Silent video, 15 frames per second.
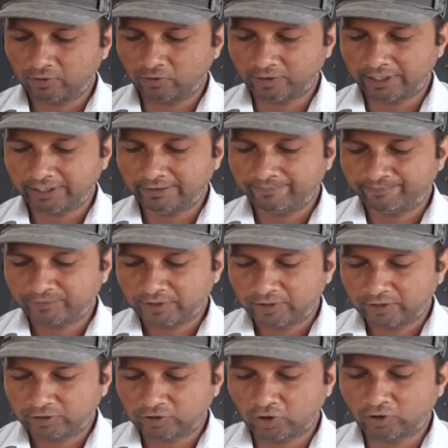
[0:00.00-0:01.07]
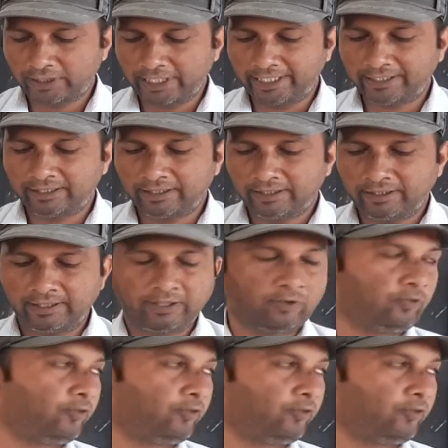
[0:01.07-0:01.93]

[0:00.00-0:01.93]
Okay, so that